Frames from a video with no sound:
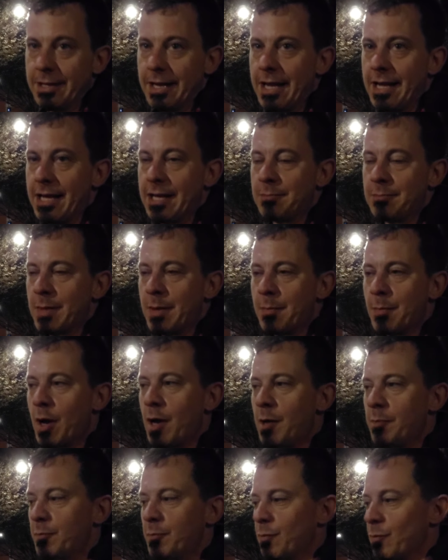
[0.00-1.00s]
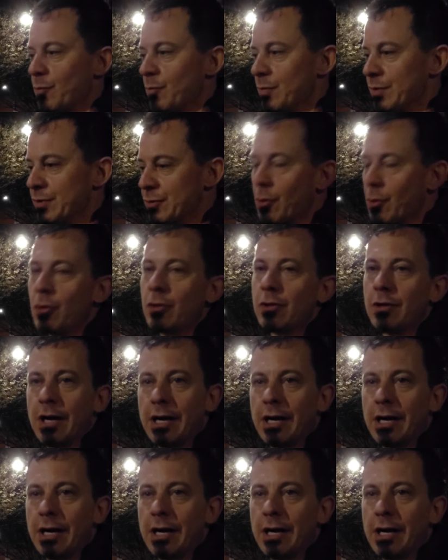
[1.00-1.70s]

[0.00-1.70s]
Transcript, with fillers: And my mom sold